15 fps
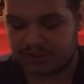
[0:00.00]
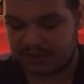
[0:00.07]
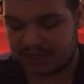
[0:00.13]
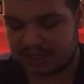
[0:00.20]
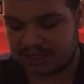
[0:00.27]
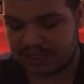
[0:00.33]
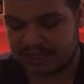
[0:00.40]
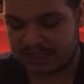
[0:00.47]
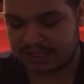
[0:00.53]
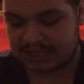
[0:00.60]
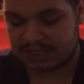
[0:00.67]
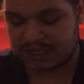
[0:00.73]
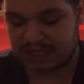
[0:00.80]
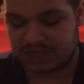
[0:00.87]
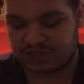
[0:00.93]
This is
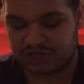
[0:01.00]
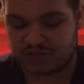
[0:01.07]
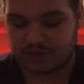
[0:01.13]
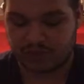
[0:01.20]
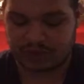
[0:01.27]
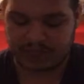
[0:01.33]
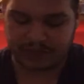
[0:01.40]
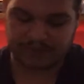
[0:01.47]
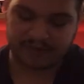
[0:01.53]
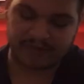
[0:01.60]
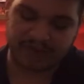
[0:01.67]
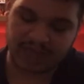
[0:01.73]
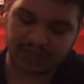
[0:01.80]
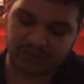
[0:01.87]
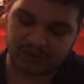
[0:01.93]
the Scream
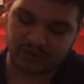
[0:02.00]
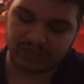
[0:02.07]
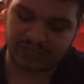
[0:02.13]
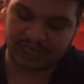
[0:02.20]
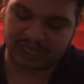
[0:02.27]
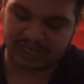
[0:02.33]
Factory,